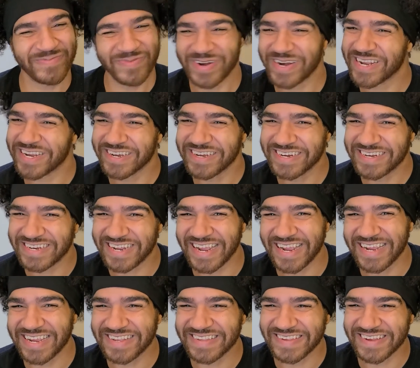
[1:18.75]
pretty good
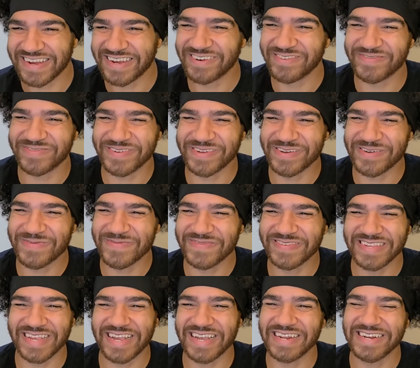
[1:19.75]
takes on
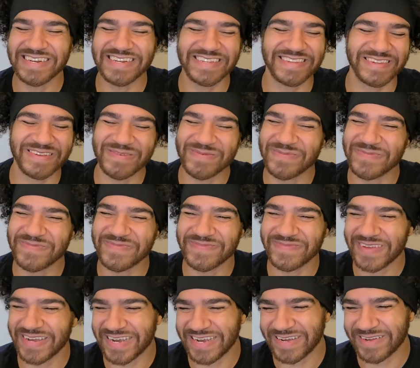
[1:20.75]
films and some
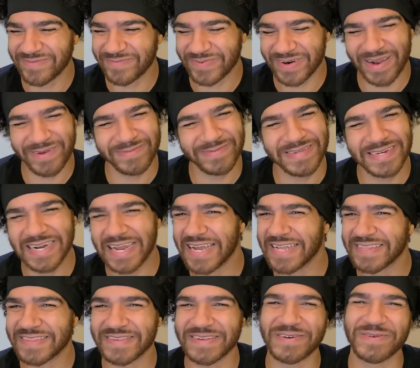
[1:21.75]
uh, probably
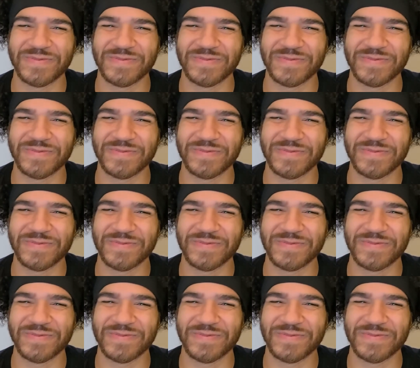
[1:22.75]
not so